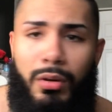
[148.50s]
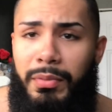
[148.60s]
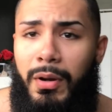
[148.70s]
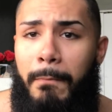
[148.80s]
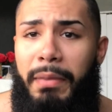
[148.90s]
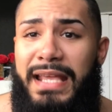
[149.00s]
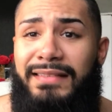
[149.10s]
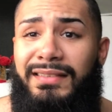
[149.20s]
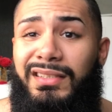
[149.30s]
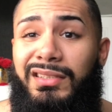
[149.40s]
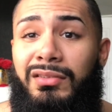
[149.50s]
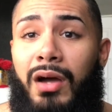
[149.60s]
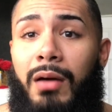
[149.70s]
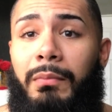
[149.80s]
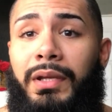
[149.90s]
to be a basic, you
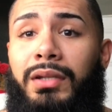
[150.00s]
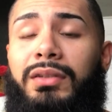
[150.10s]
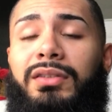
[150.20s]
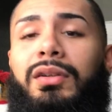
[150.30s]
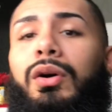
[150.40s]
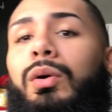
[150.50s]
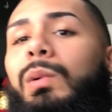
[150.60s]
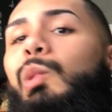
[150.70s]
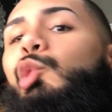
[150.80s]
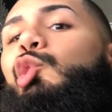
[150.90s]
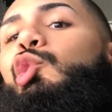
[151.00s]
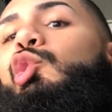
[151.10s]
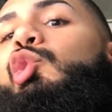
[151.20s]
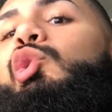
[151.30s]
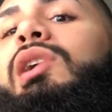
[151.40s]
know what I mean? So
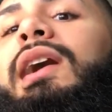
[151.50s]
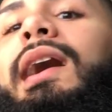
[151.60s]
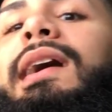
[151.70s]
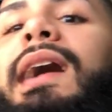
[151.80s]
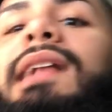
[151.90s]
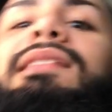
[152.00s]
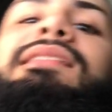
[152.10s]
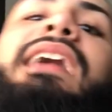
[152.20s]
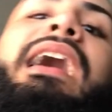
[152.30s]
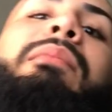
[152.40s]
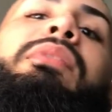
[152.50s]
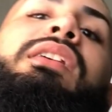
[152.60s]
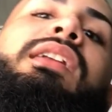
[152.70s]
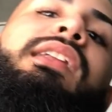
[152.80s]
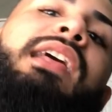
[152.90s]
I got the
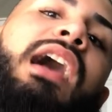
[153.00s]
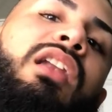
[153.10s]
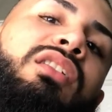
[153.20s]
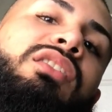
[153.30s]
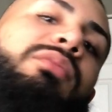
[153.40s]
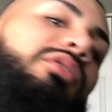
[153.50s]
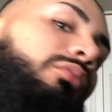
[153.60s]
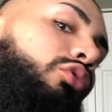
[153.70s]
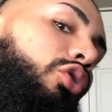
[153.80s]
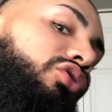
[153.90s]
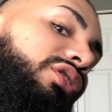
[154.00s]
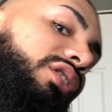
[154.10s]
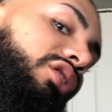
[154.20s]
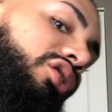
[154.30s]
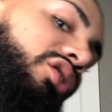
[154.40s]
diamond, and then I looked up some roses
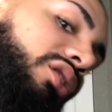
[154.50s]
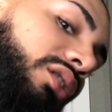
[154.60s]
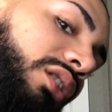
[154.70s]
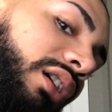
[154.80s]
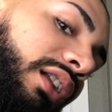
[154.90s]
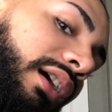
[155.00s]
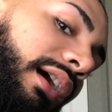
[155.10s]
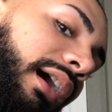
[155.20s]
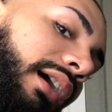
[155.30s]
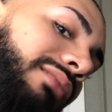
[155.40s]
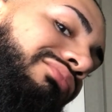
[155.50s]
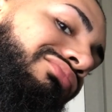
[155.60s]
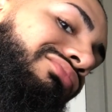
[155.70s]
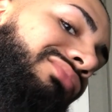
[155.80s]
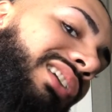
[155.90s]
and shit, and I got
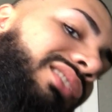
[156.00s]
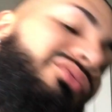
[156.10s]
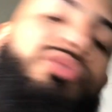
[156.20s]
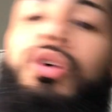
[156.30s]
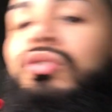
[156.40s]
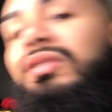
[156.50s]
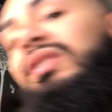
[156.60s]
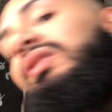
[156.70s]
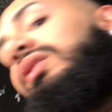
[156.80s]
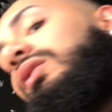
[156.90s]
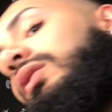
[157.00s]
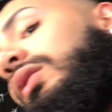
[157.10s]
the roses.